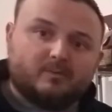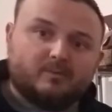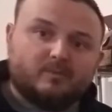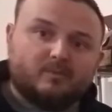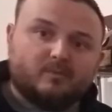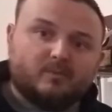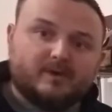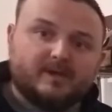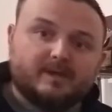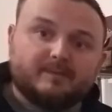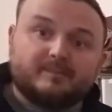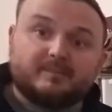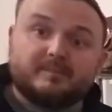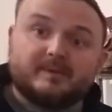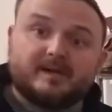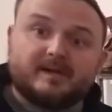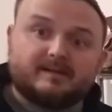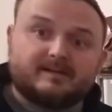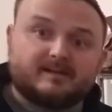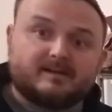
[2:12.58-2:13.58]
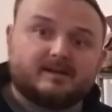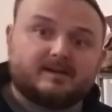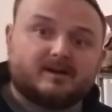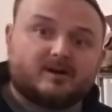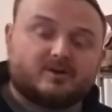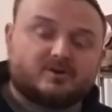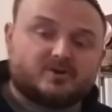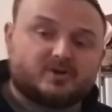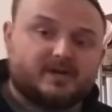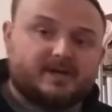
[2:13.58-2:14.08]
we implement it in
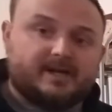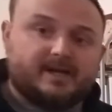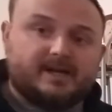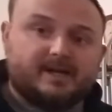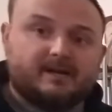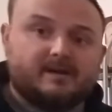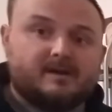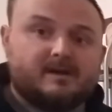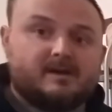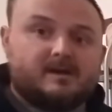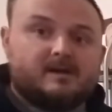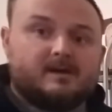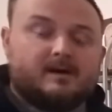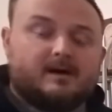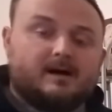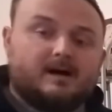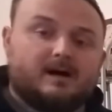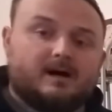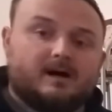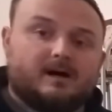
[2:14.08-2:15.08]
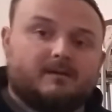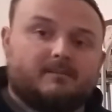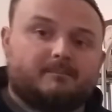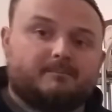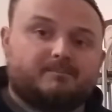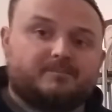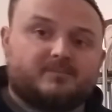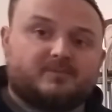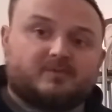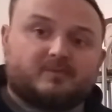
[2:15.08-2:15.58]
our training
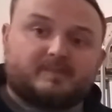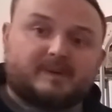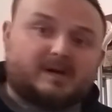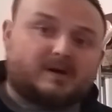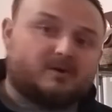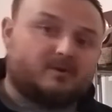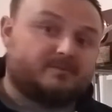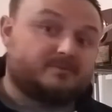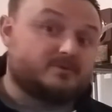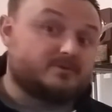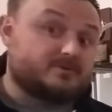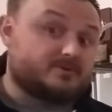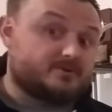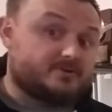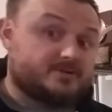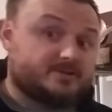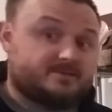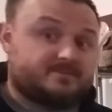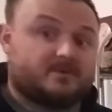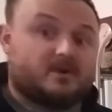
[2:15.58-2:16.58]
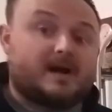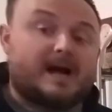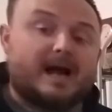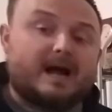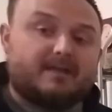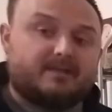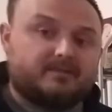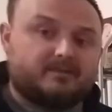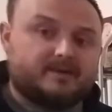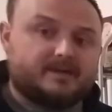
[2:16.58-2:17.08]
for powerlifters or just for
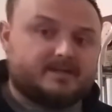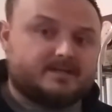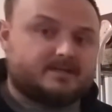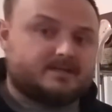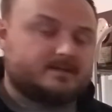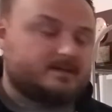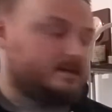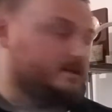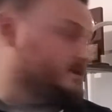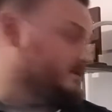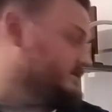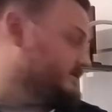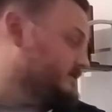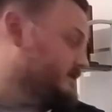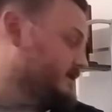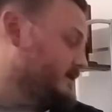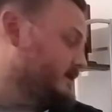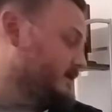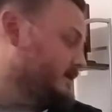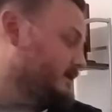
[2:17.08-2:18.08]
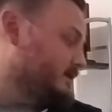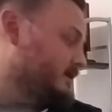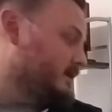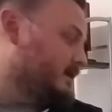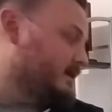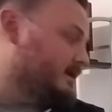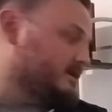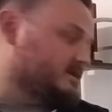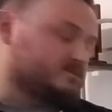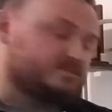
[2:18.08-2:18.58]
athletes, is the
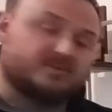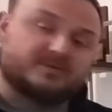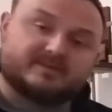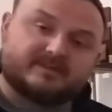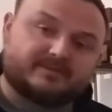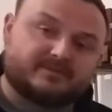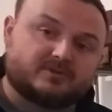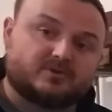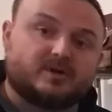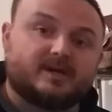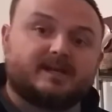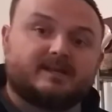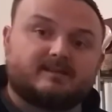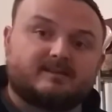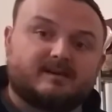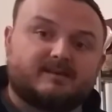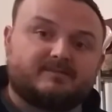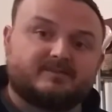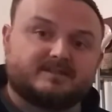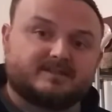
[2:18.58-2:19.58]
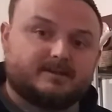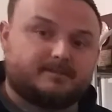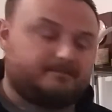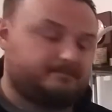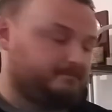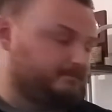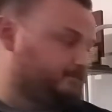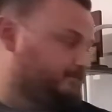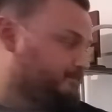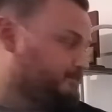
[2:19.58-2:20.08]
explosive strength
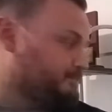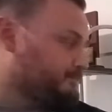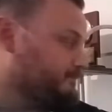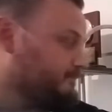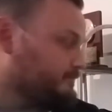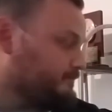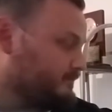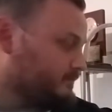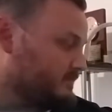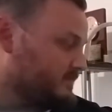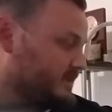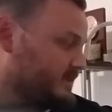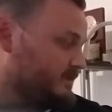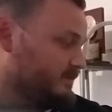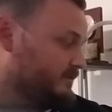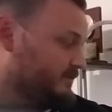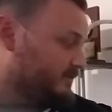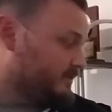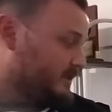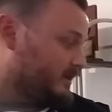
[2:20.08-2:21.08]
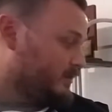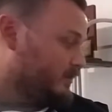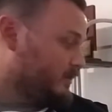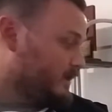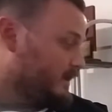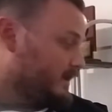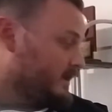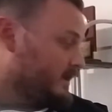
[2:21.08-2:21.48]
deficit. So